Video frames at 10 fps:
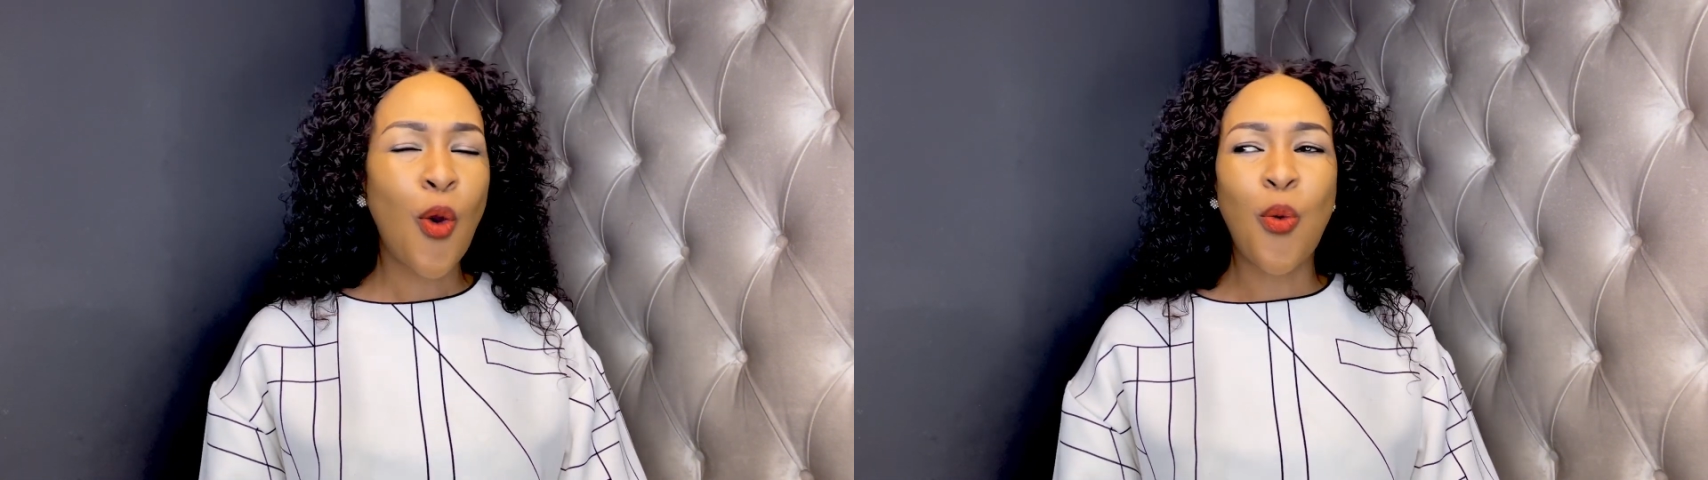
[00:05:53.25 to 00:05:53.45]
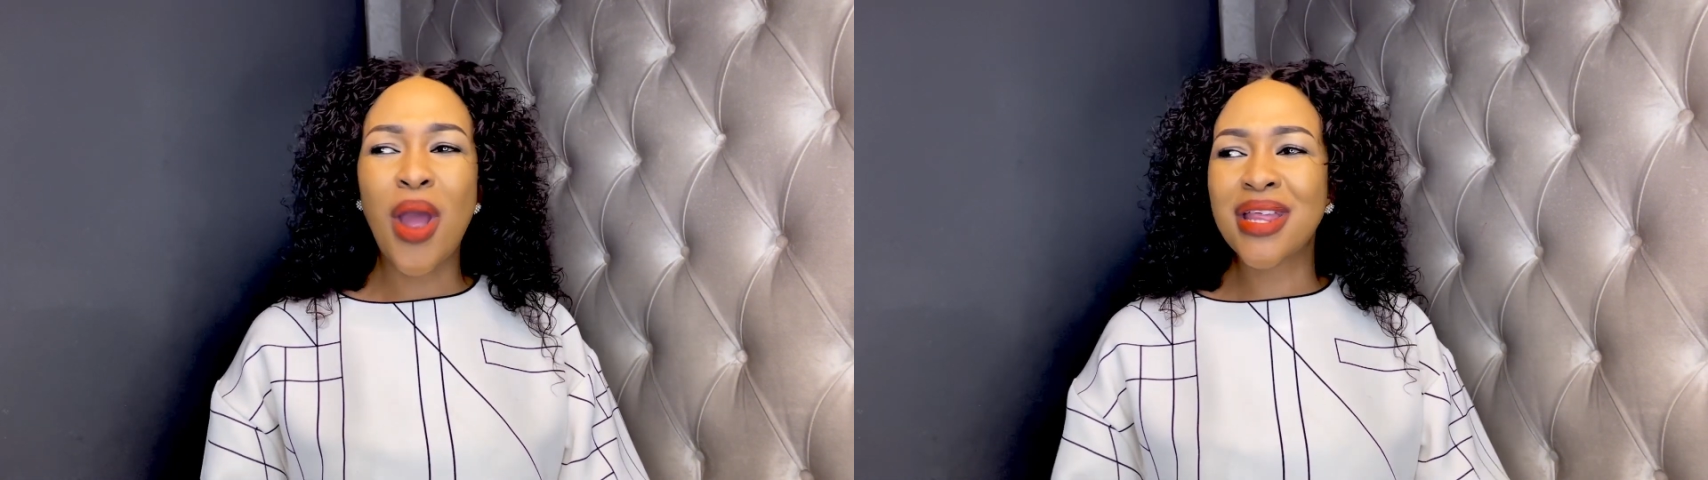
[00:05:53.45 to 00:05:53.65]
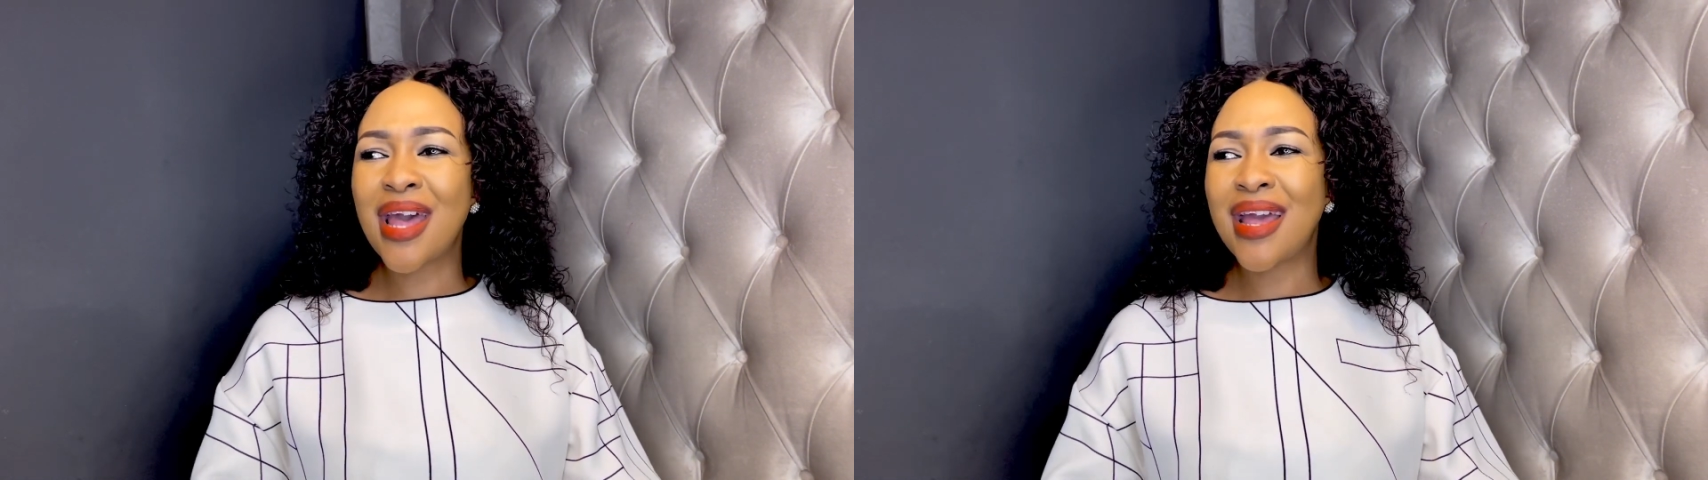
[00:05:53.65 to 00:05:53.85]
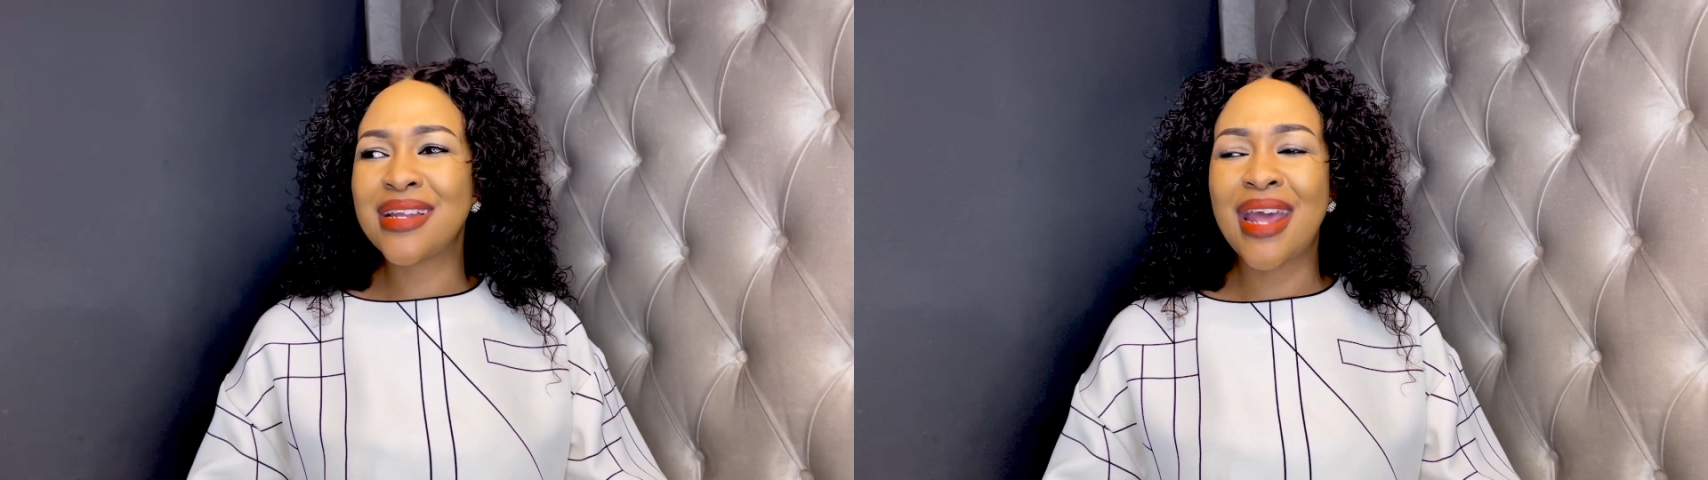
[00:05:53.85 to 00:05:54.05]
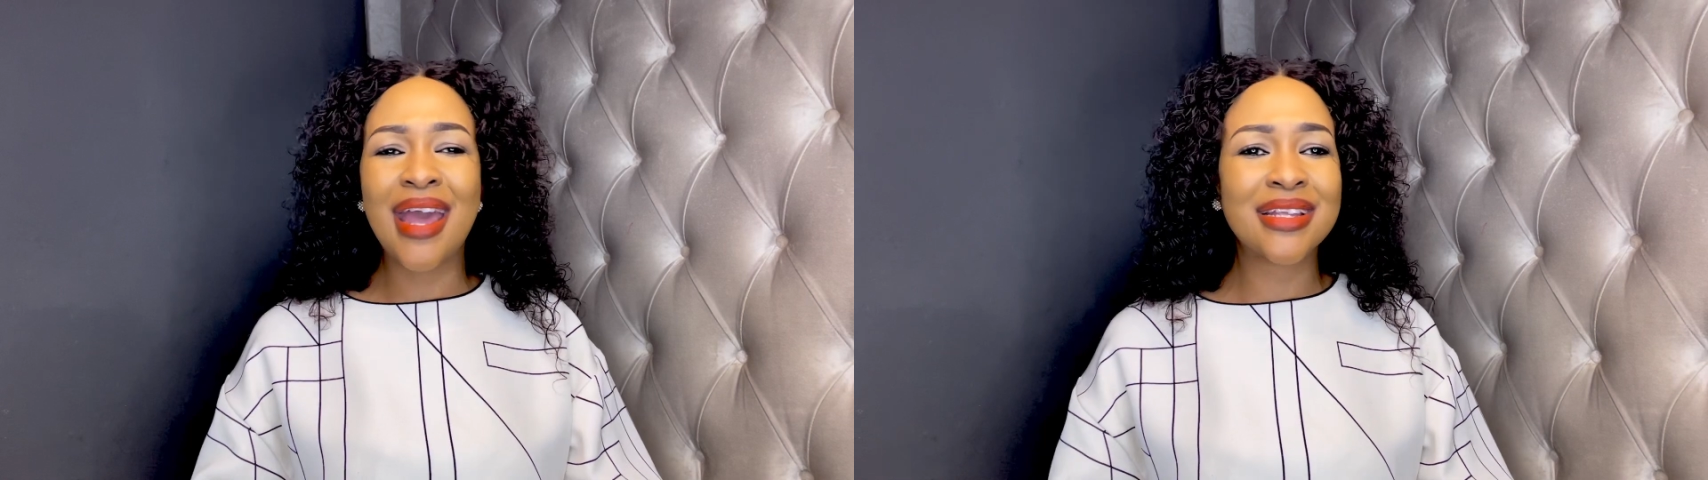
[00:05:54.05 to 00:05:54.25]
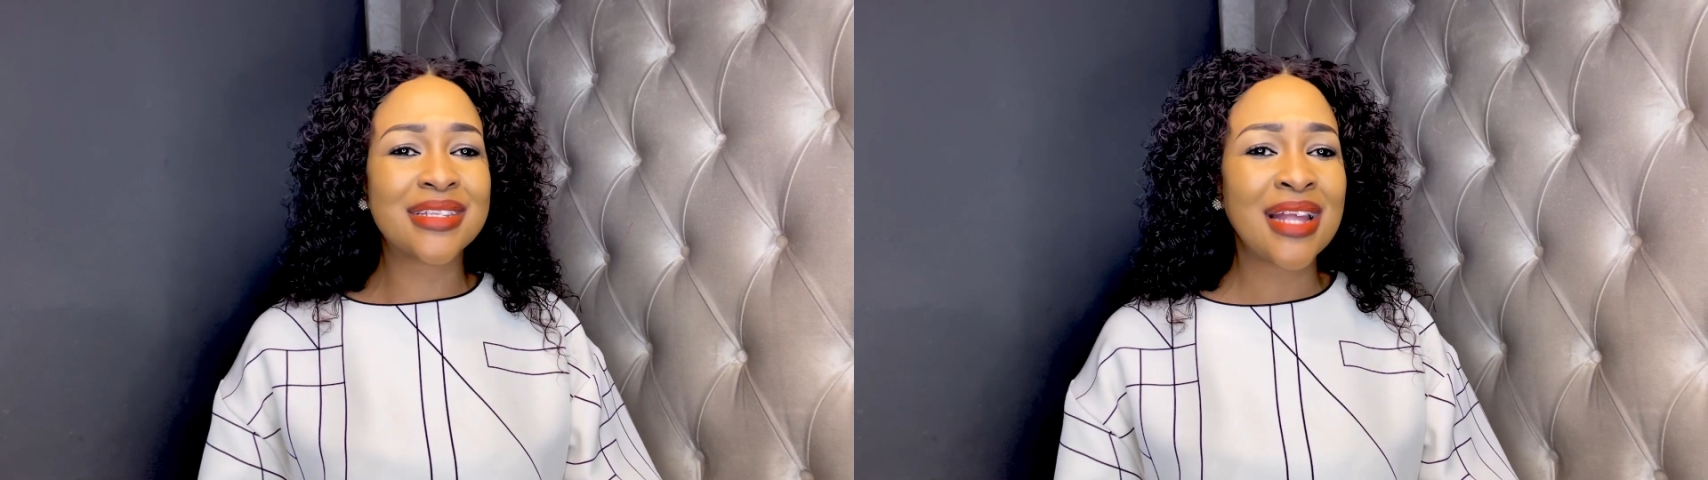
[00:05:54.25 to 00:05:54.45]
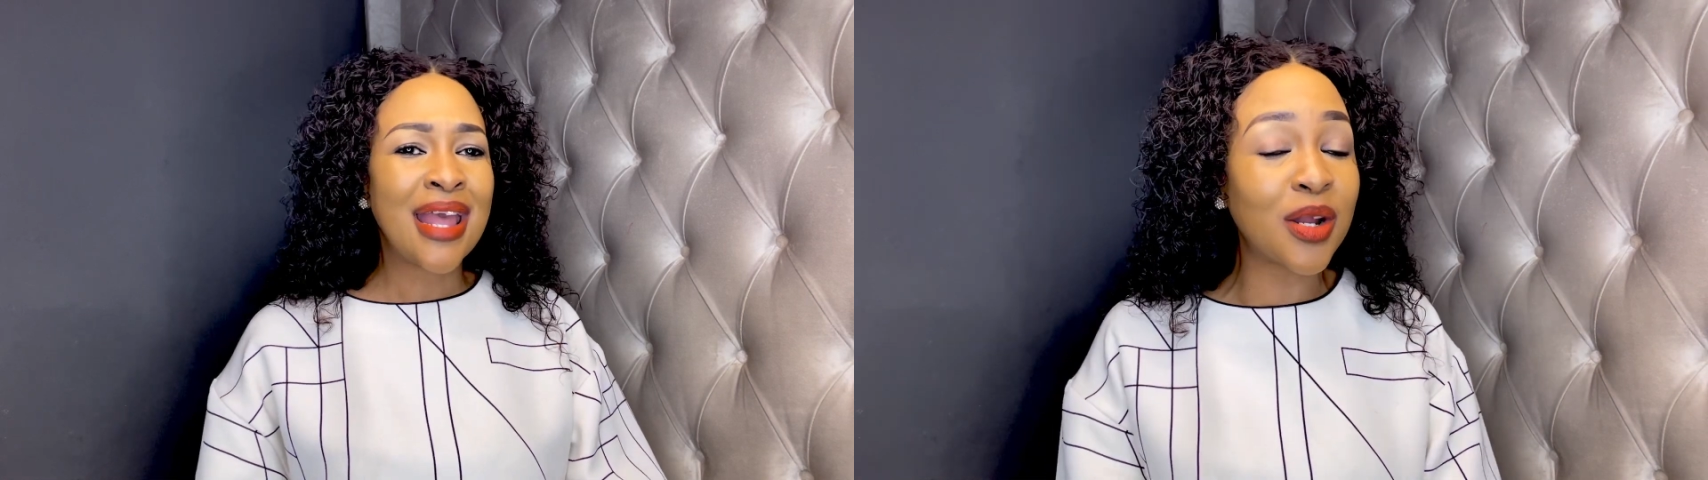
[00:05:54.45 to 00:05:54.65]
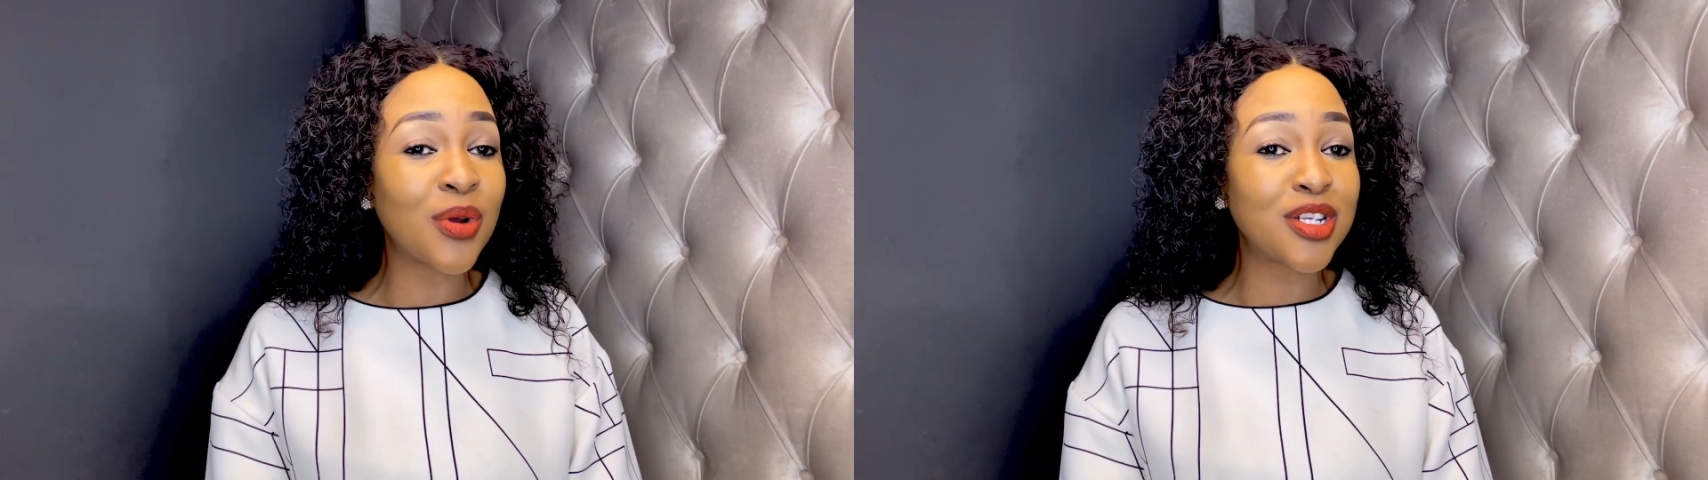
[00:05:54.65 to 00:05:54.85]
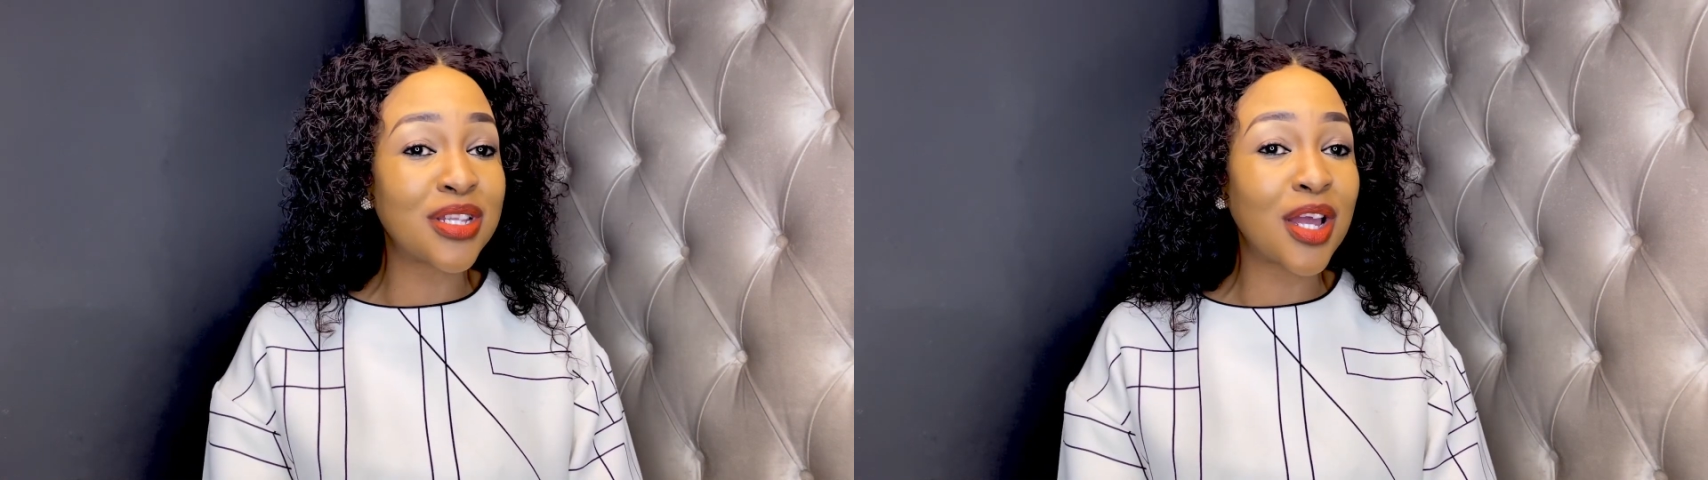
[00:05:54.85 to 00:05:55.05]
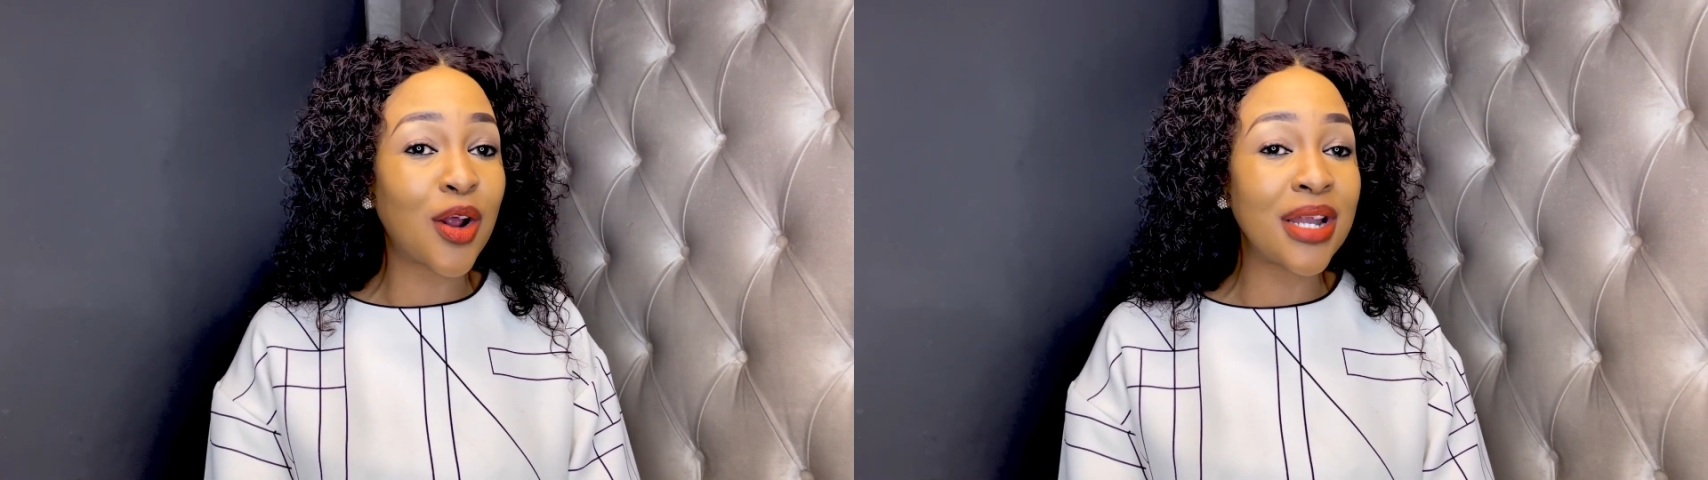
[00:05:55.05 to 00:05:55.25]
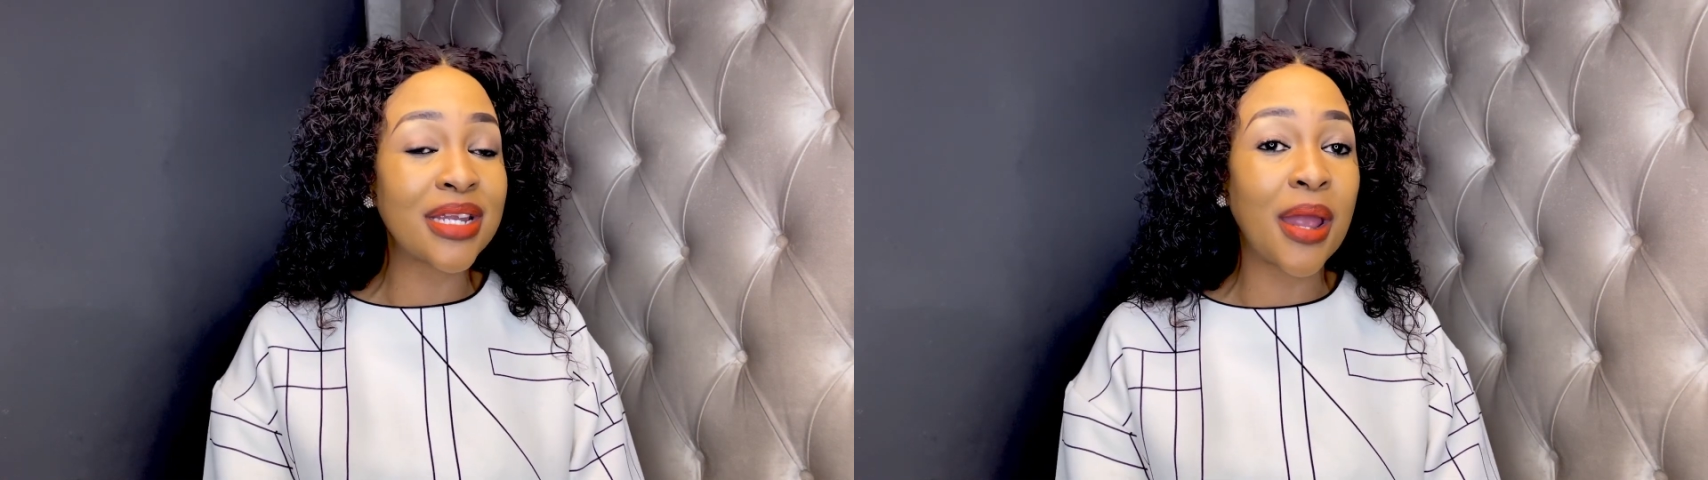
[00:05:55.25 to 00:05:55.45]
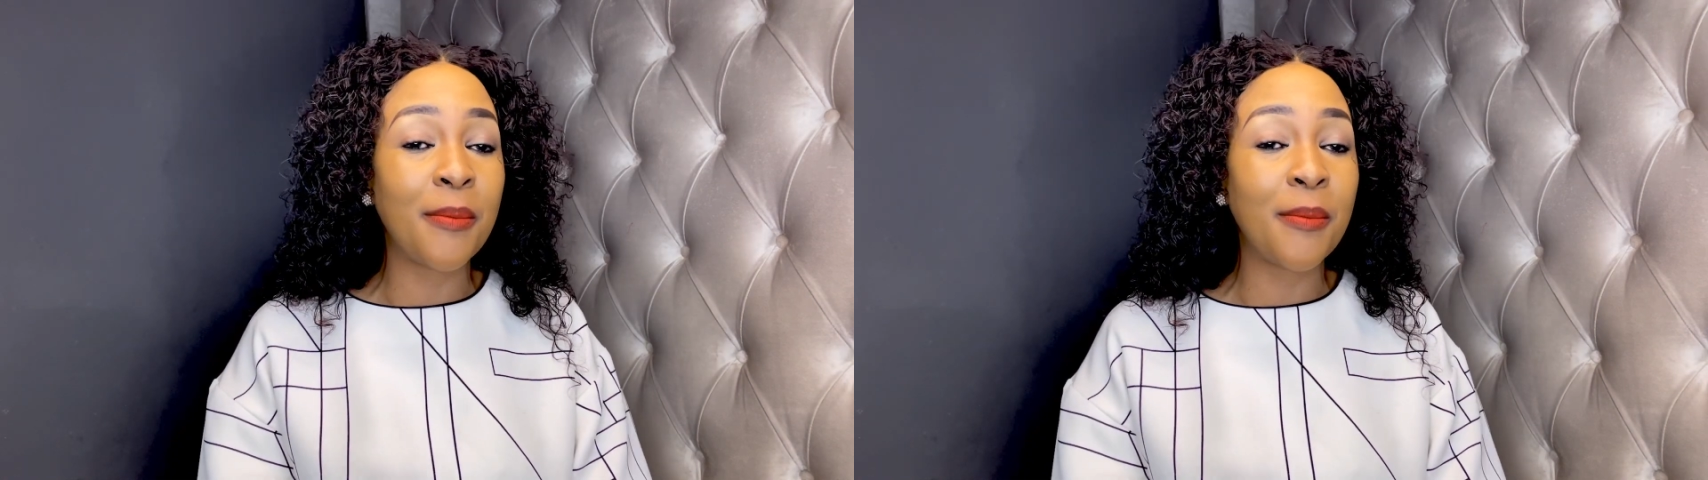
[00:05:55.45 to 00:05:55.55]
whether it has, you know, what do they call it?